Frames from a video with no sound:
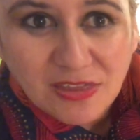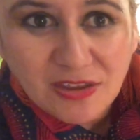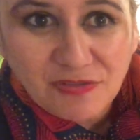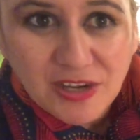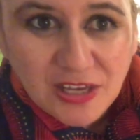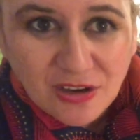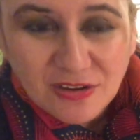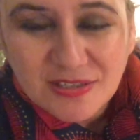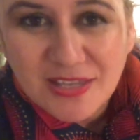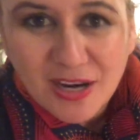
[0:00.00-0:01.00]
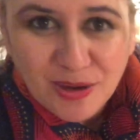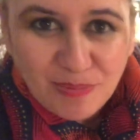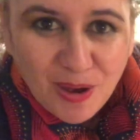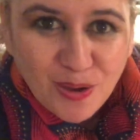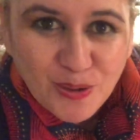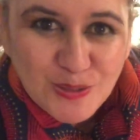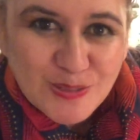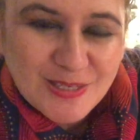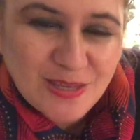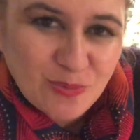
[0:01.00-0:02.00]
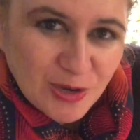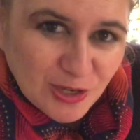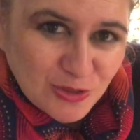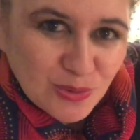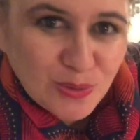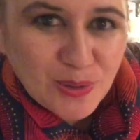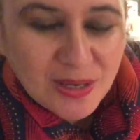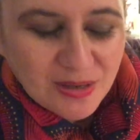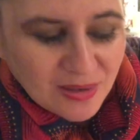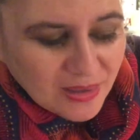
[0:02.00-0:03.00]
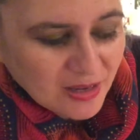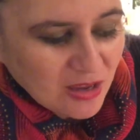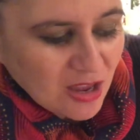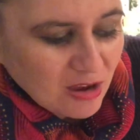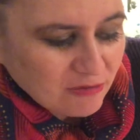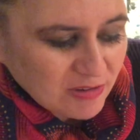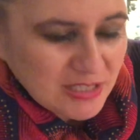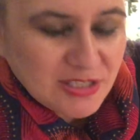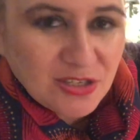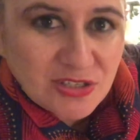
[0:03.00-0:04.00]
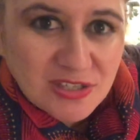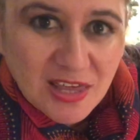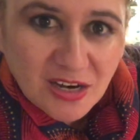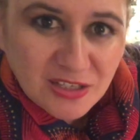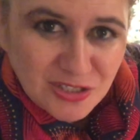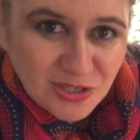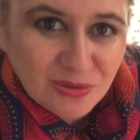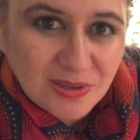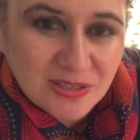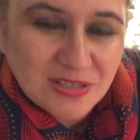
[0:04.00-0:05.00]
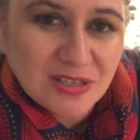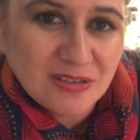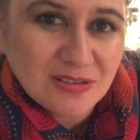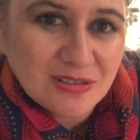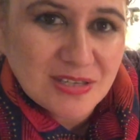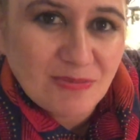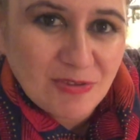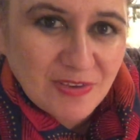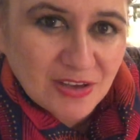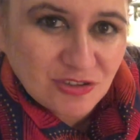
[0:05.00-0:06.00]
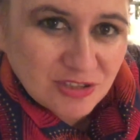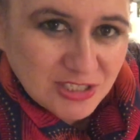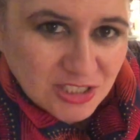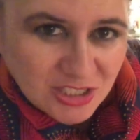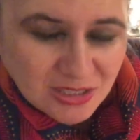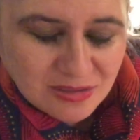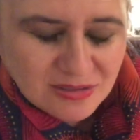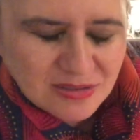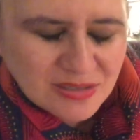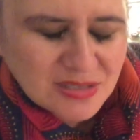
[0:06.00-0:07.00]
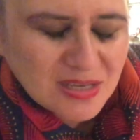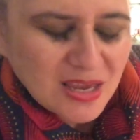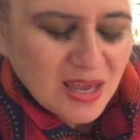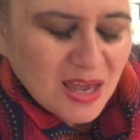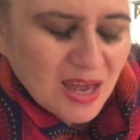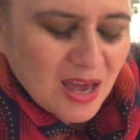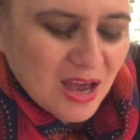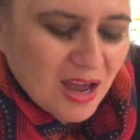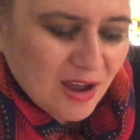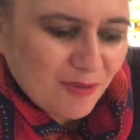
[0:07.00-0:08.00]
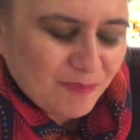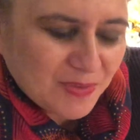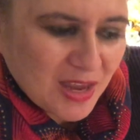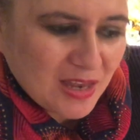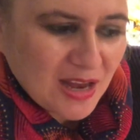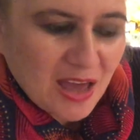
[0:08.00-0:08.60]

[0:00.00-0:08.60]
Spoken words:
the videos that I post and when I talk and the research that I do into some of our traditions and